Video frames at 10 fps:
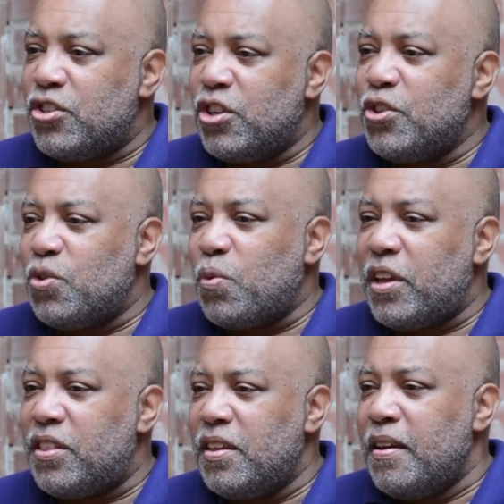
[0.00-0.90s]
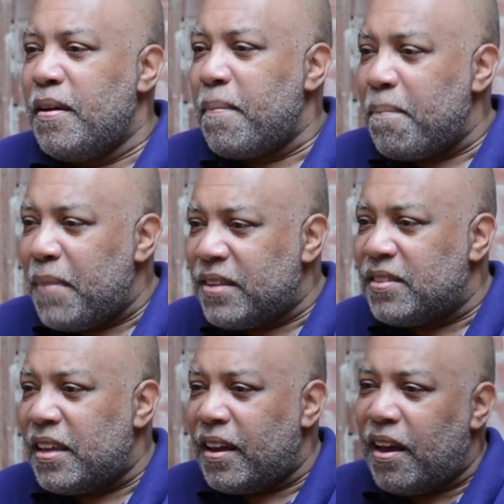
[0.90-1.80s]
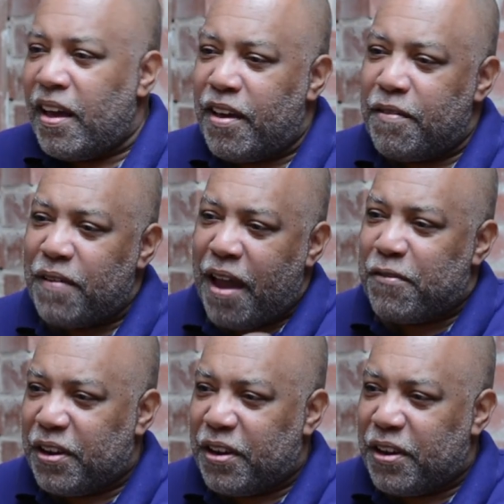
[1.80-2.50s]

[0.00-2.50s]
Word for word: issues with mixing of